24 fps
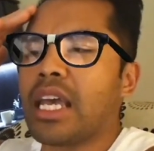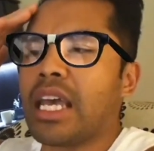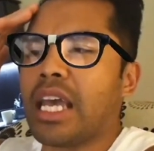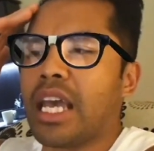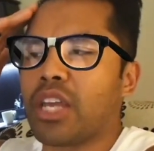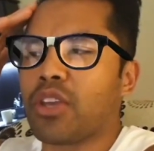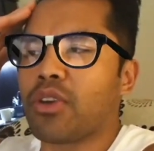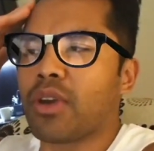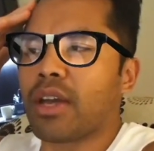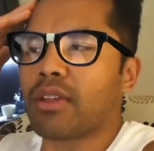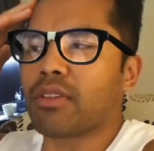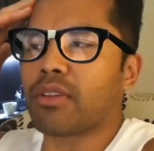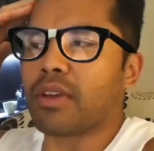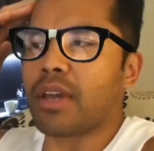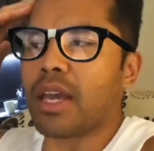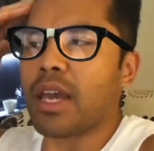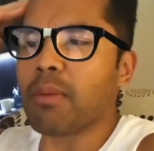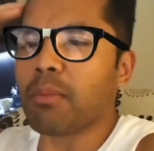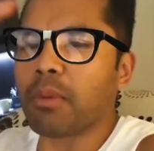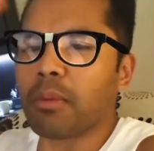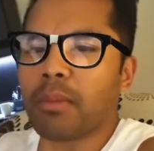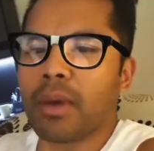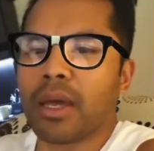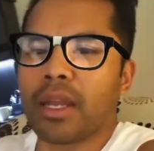And you have to
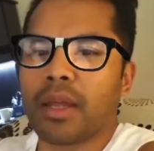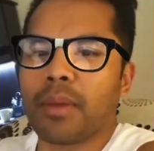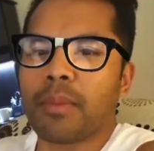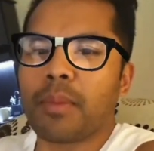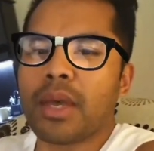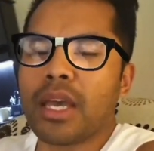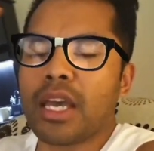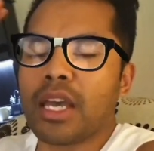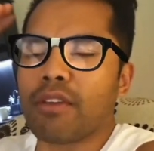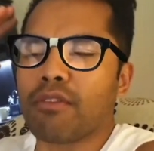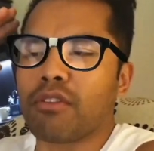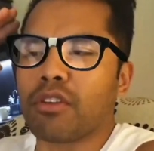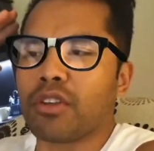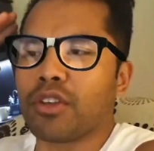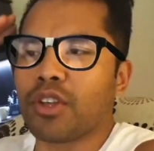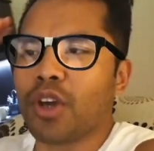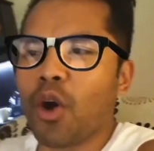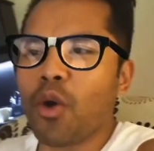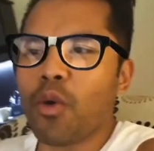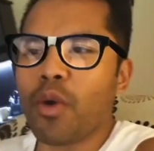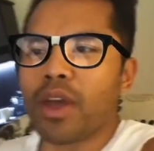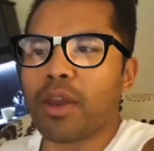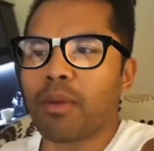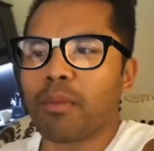implement them. If you
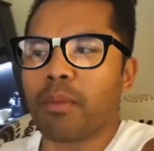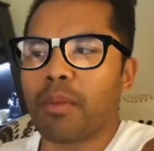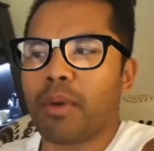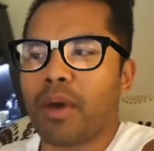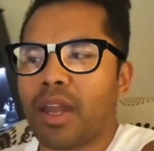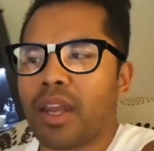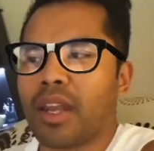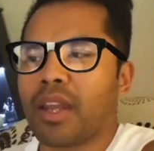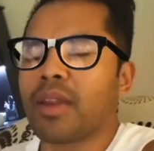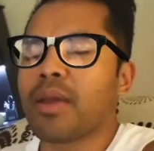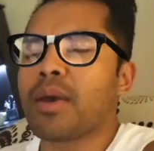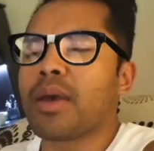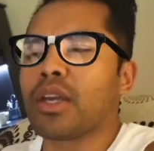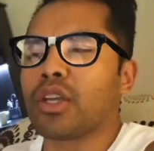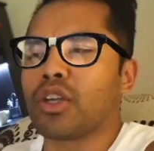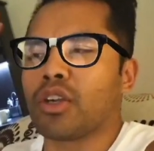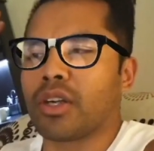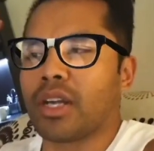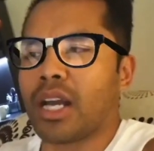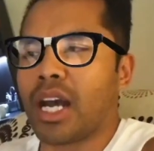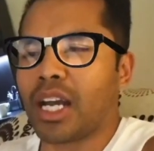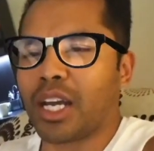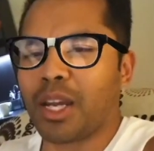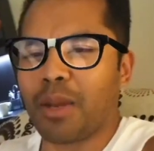don't implement them, you're
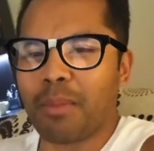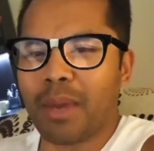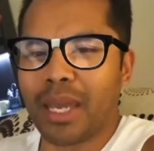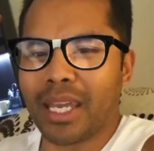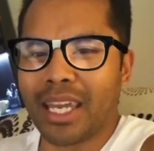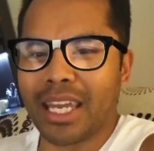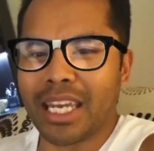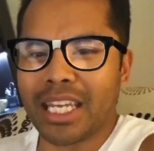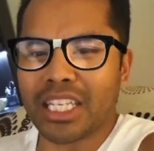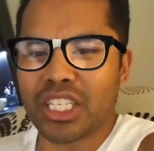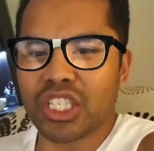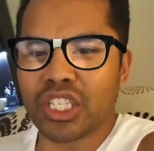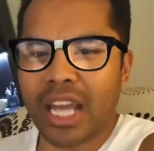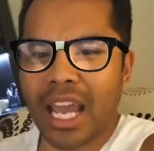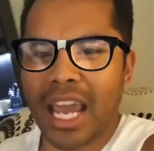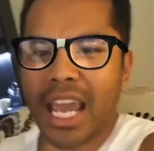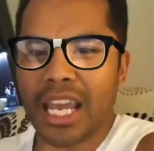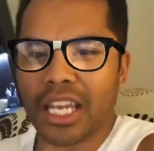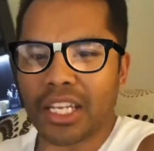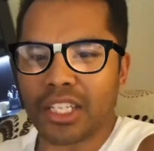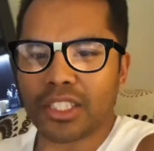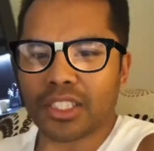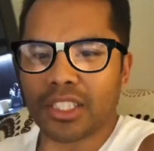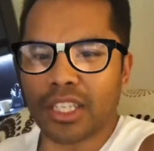not going to make any
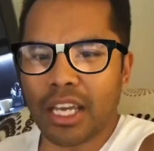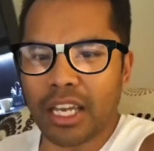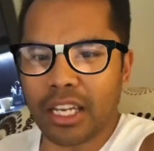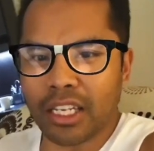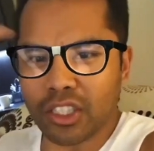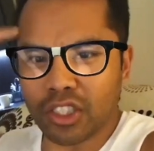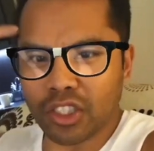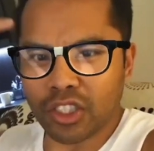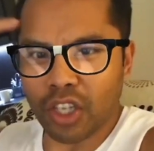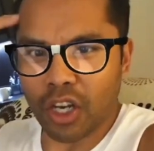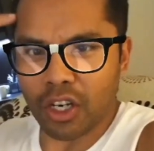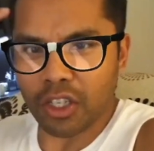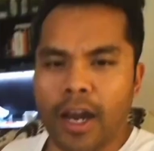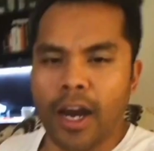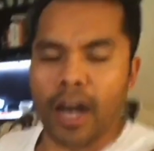change. And it starts.